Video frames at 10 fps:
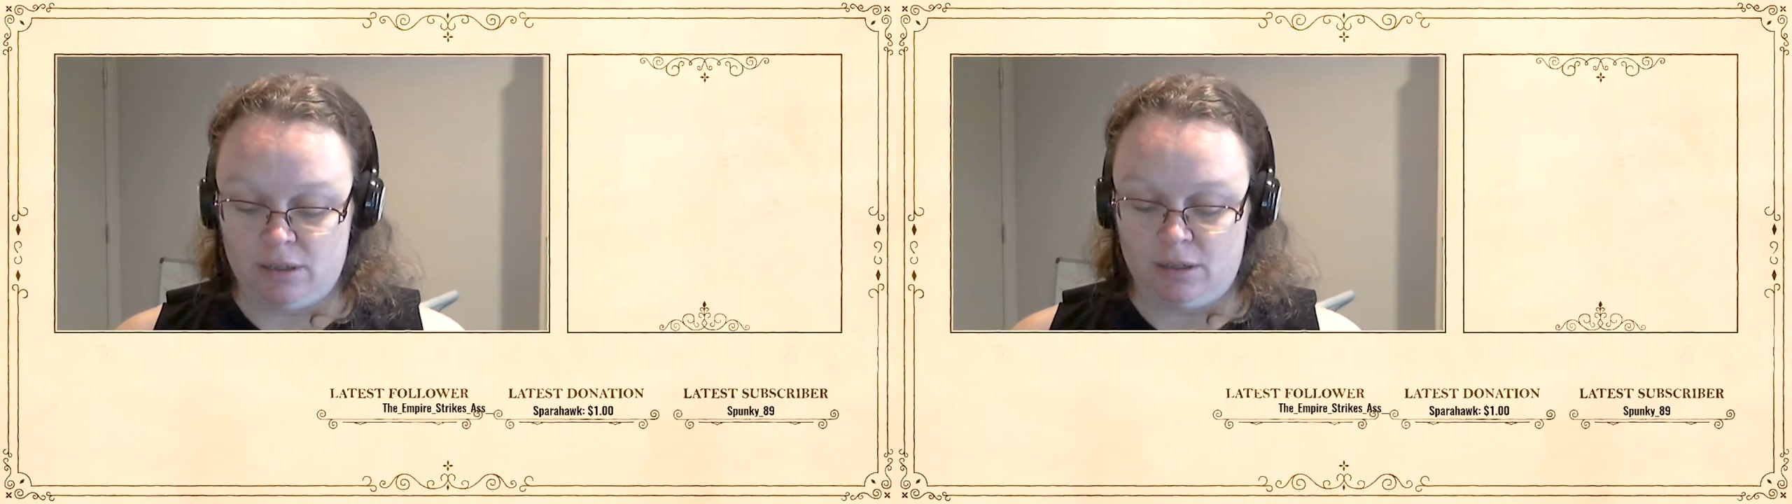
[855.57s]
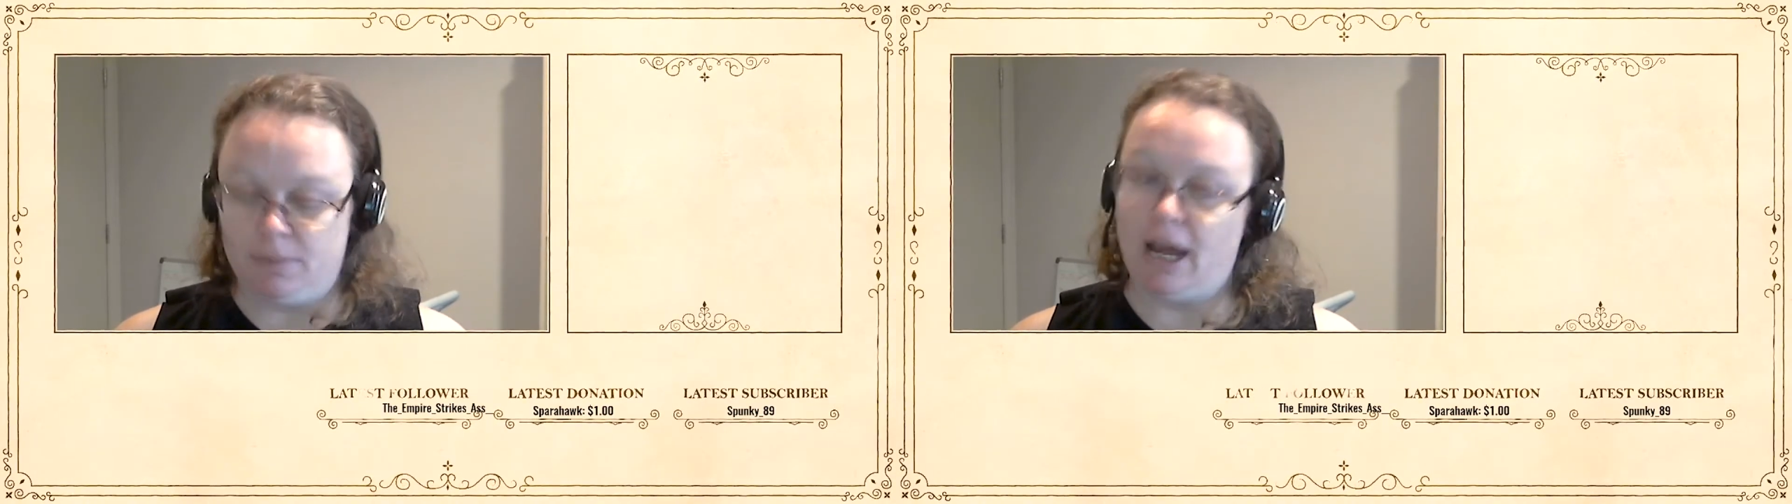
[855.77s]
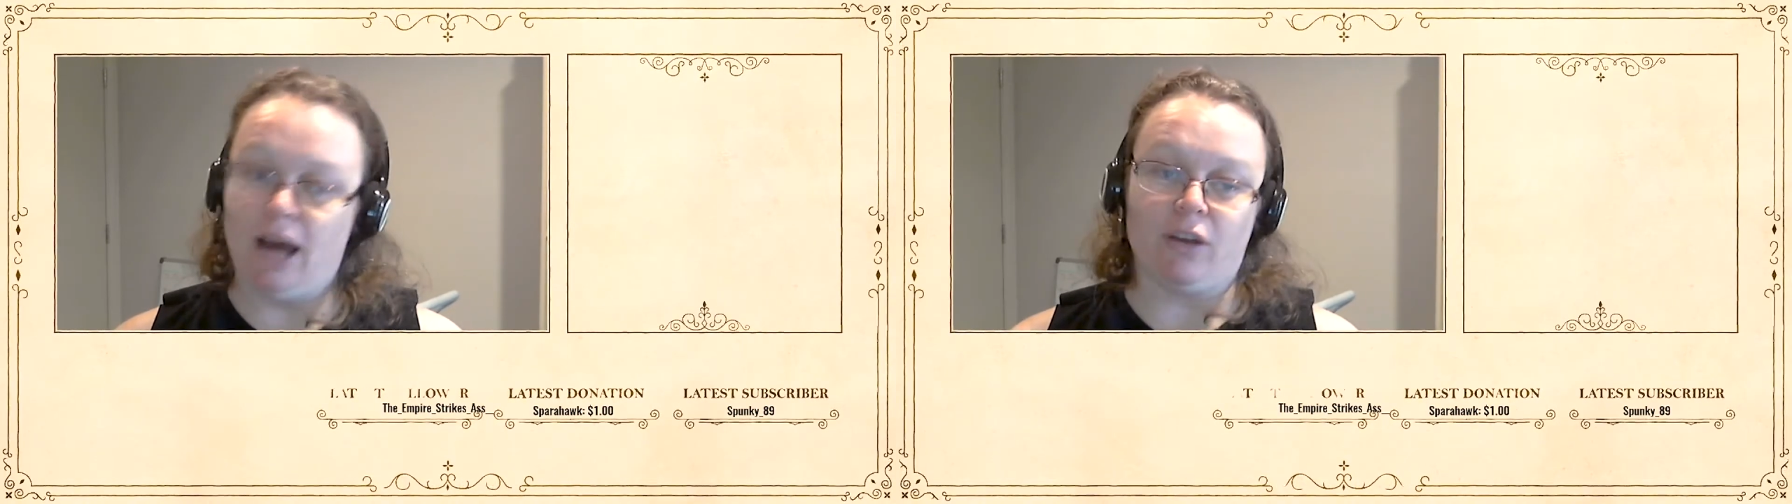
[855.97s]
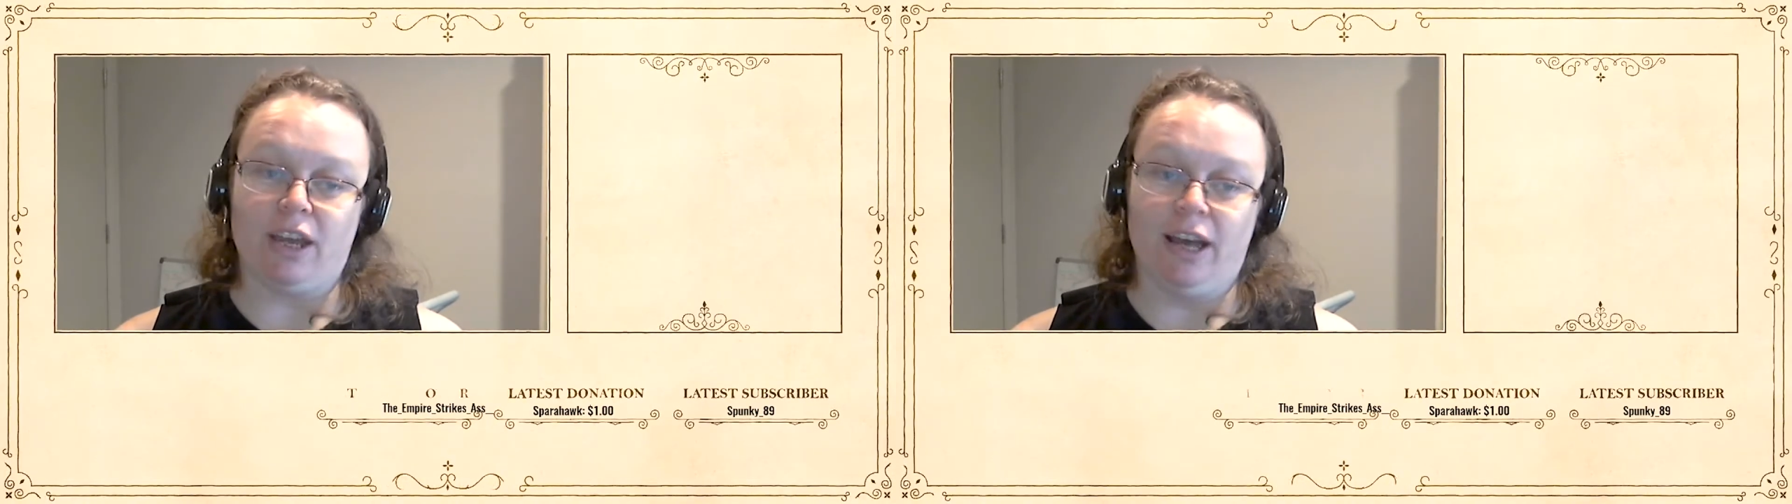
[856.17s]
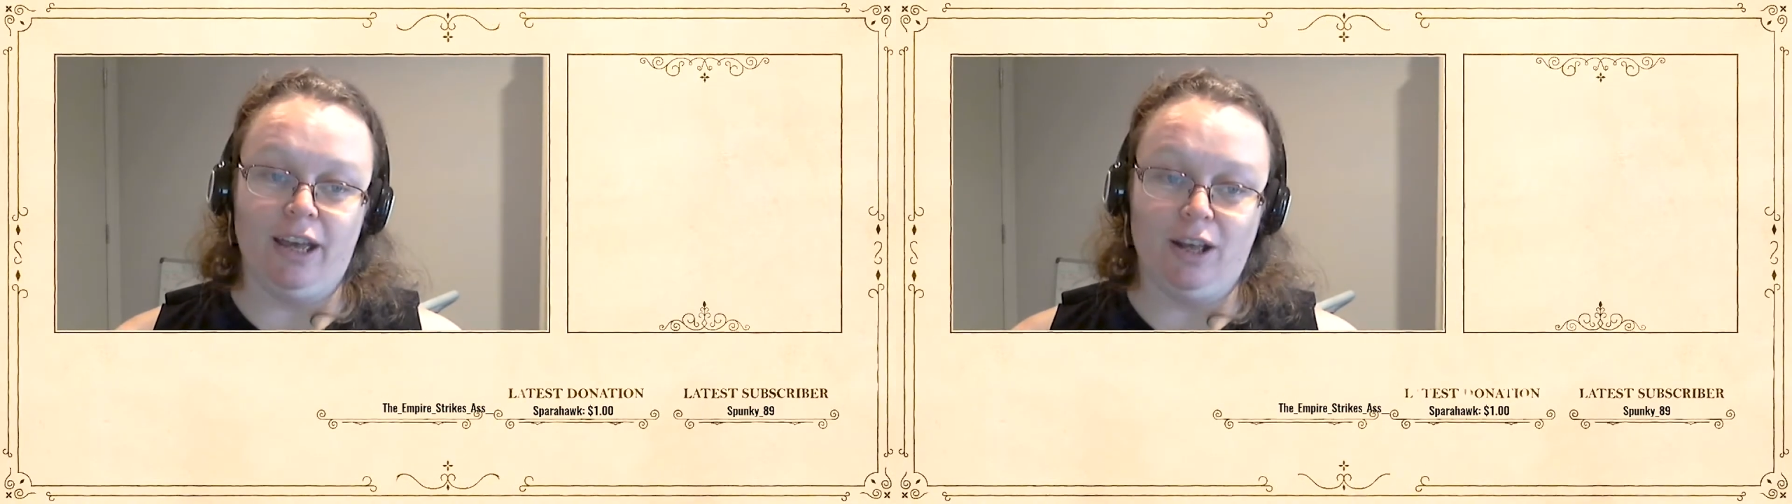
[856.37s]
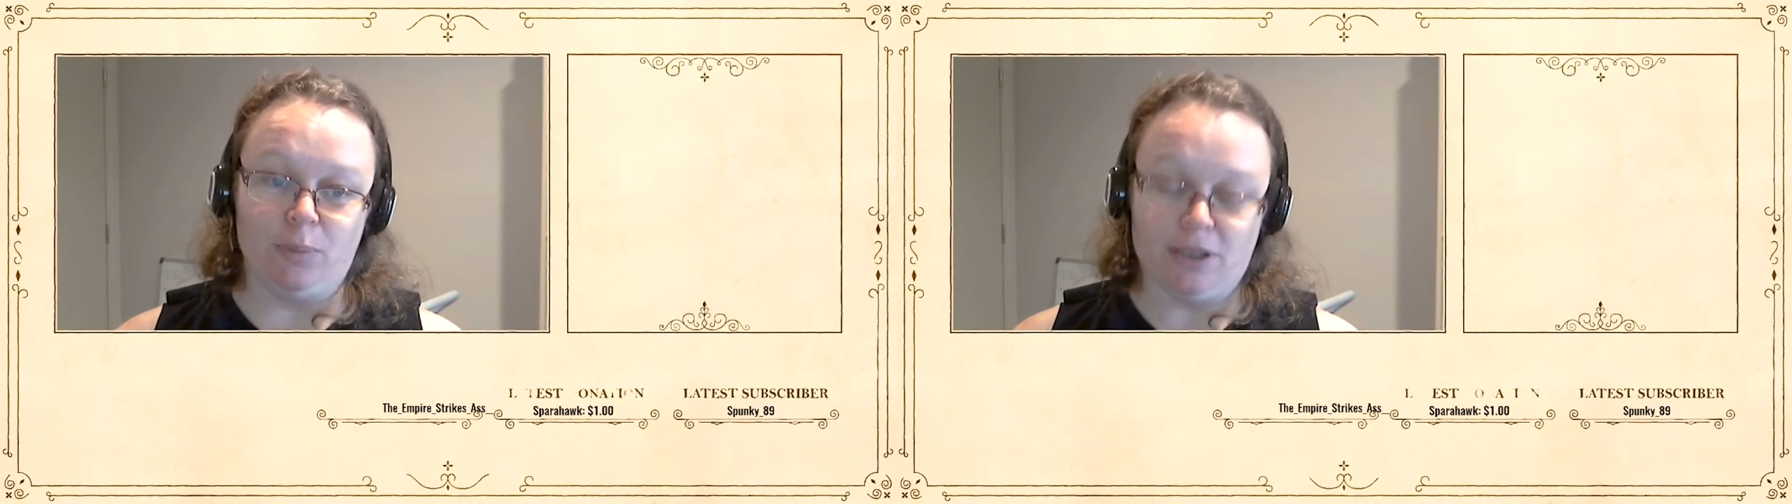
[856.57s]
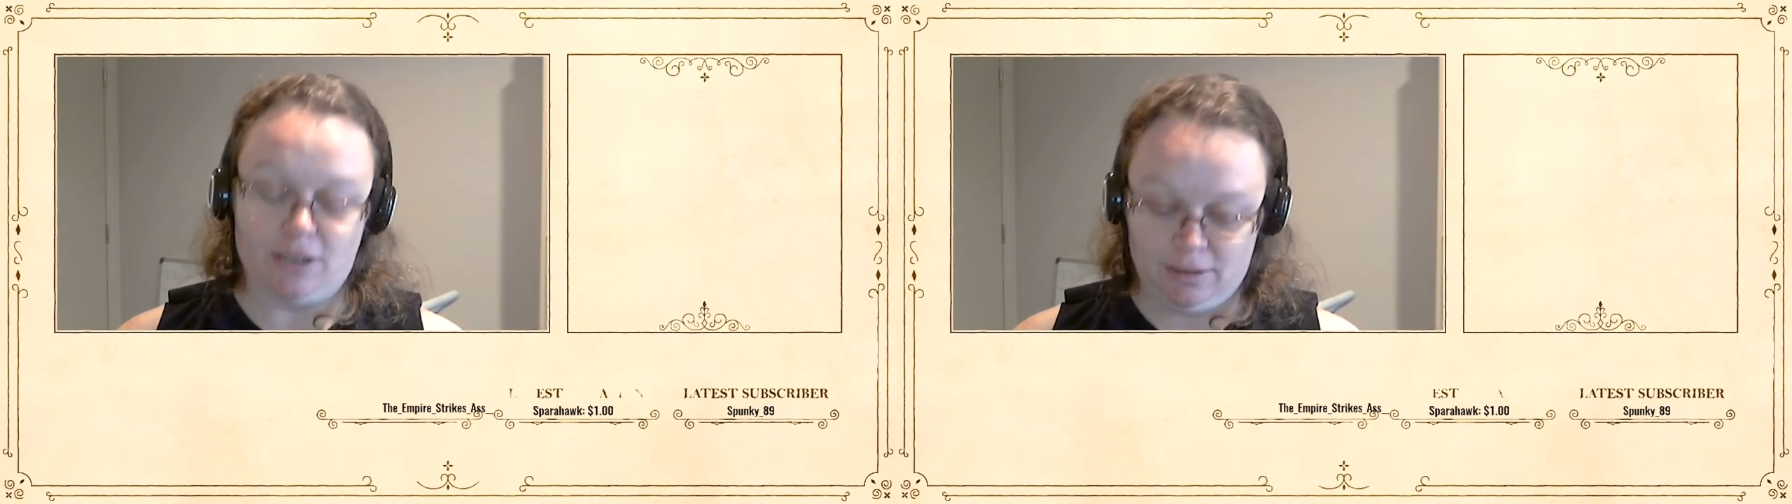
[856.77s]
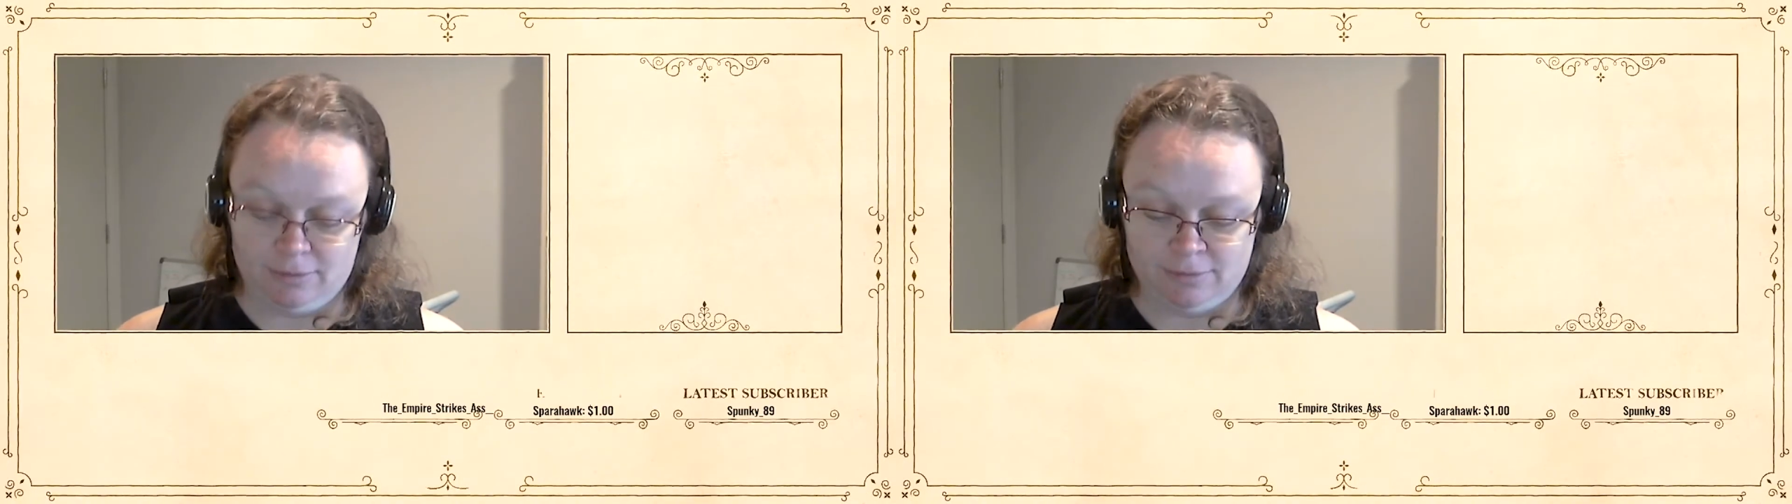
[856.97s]
but how can I help
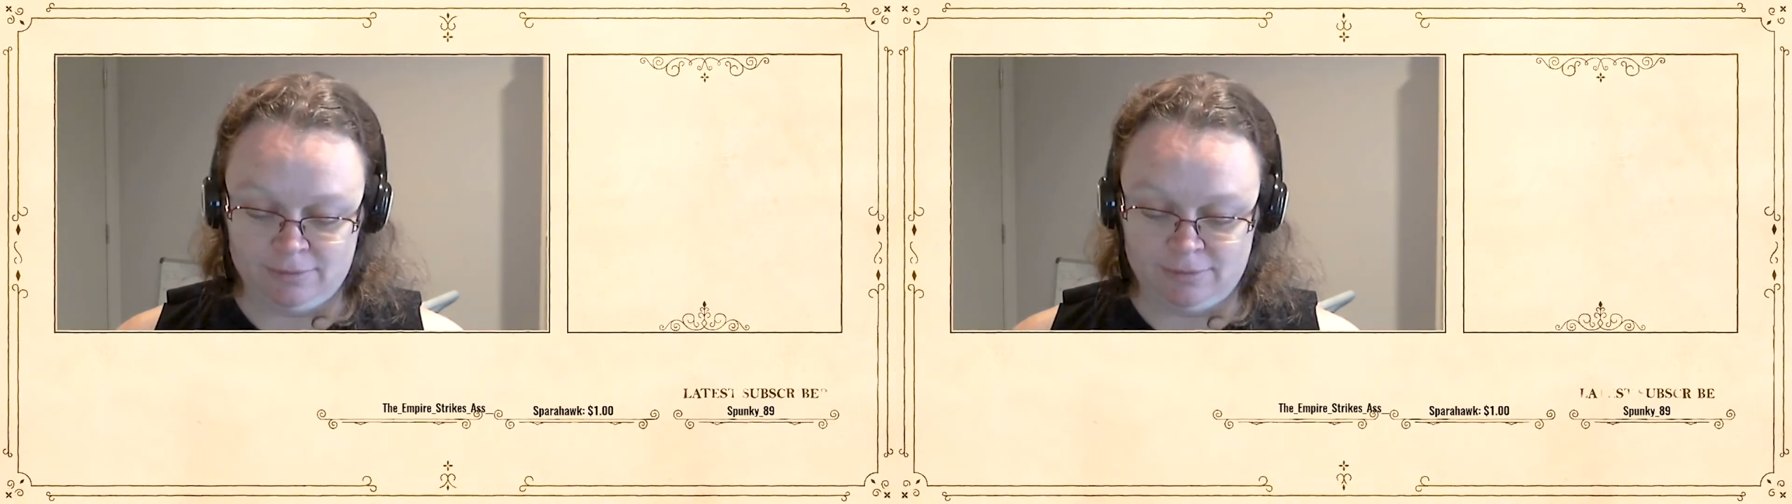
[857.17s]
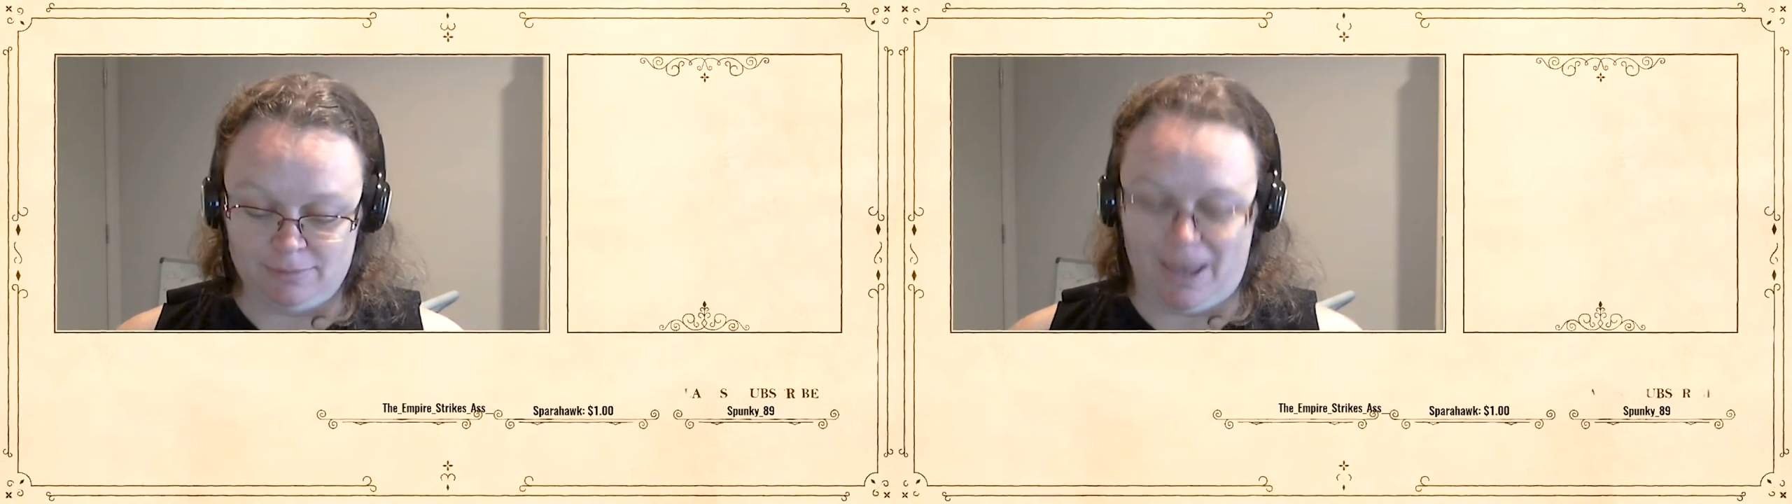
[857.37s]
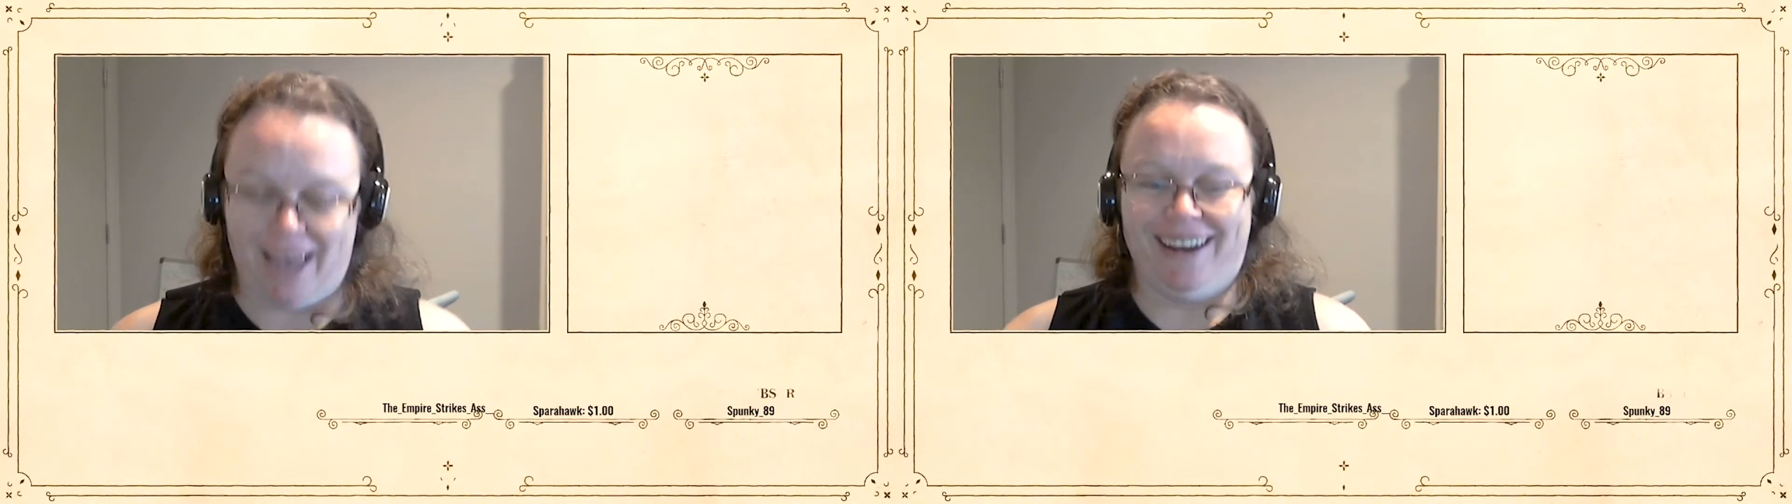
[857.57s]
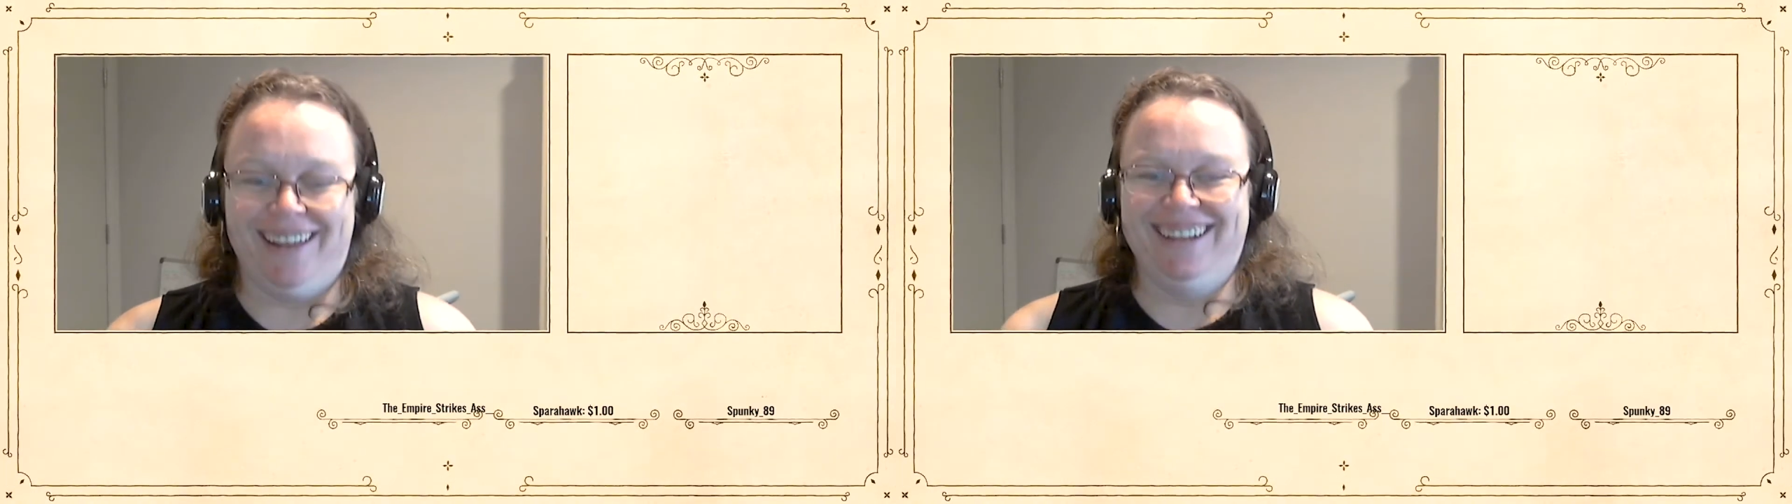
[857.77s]
it?" Man,